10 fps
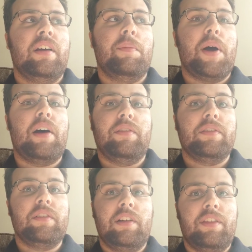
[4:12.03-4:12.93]
about
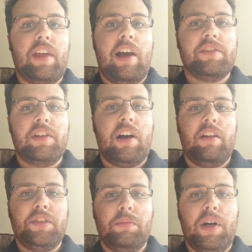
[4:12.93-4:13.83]

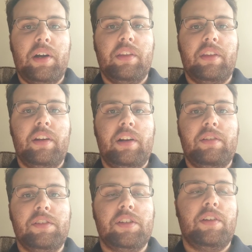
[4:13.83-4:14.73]
$1,000 a
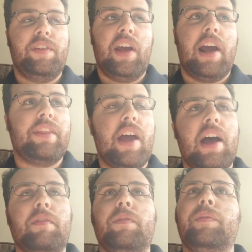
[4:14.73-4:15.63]
month. So if you add
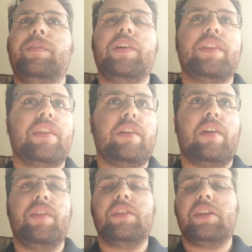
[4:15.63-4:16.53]
that with
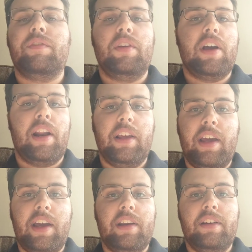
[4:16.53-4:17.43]
all the stuff you got to
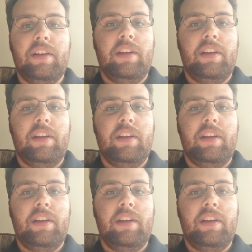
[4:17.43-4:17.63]
get,